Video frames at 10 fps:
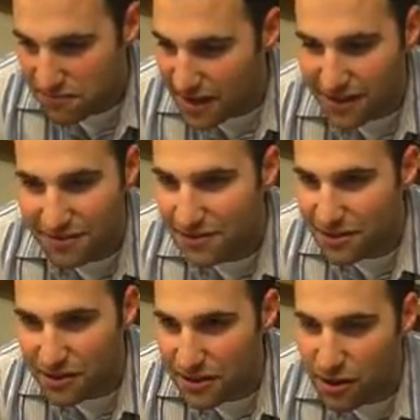
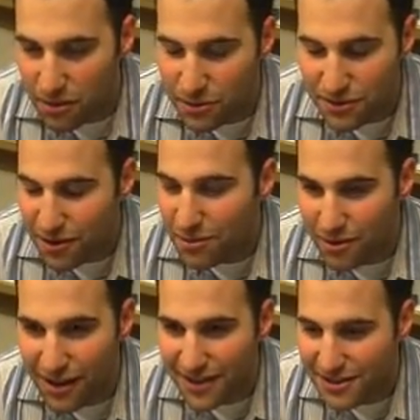they almost all
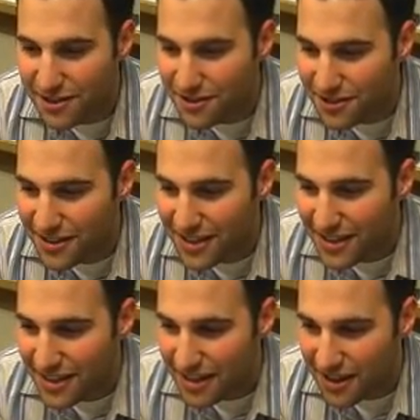apply. So
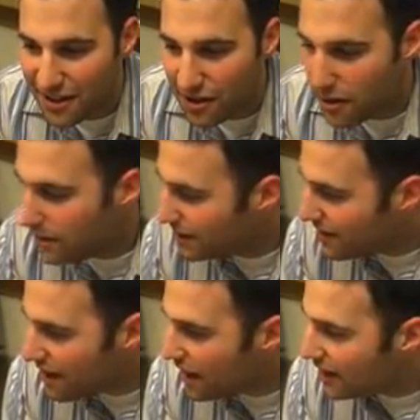a lot of things
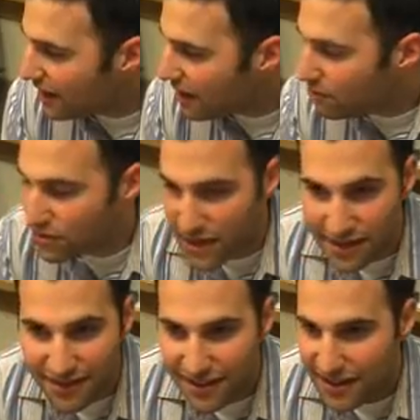I
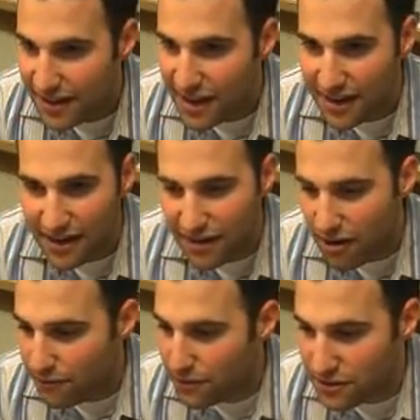present at
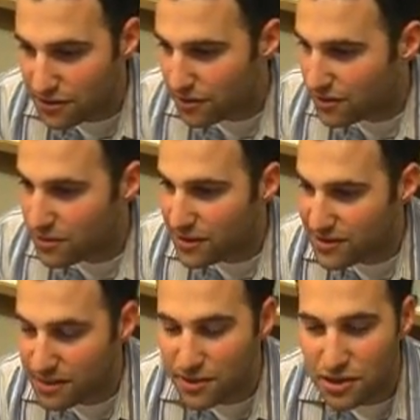conferences are some of these
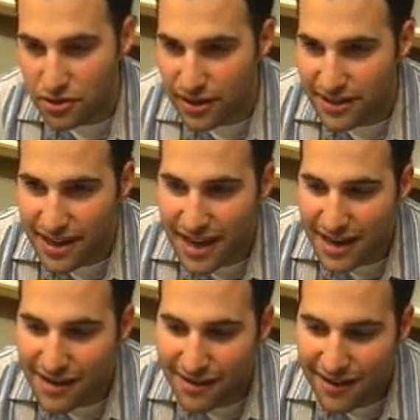tips and tricks,
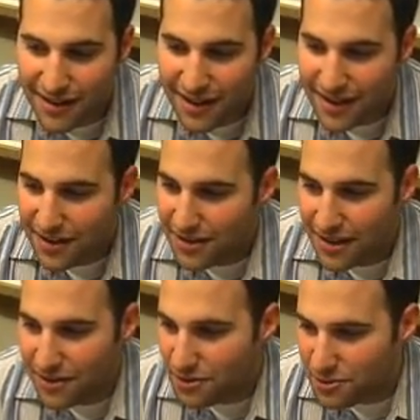and
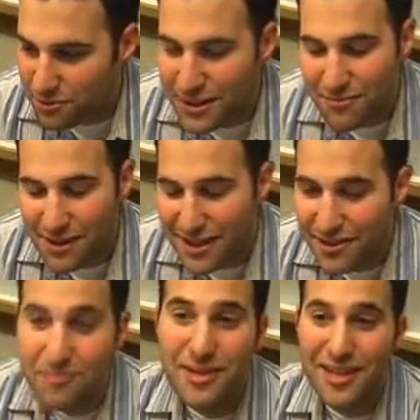there's no reason why they
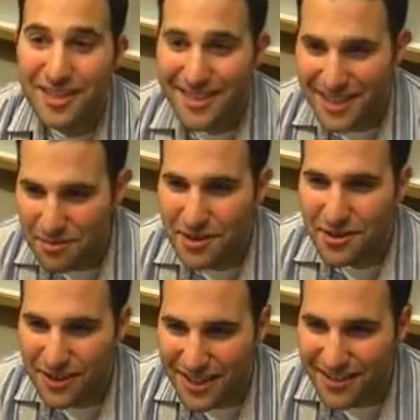should be tips and
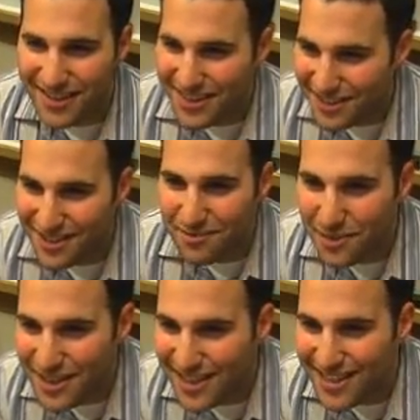tricks, right? They should just
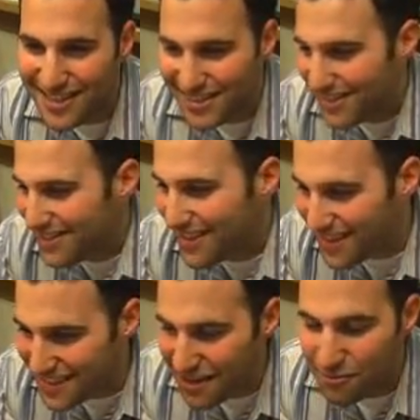be
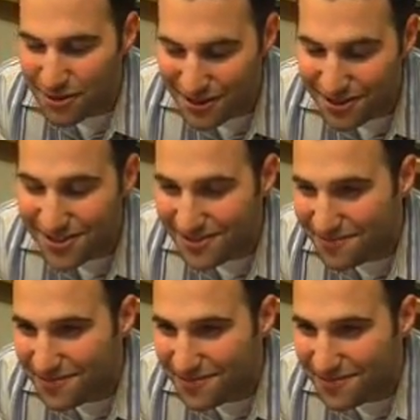things that everyone knows.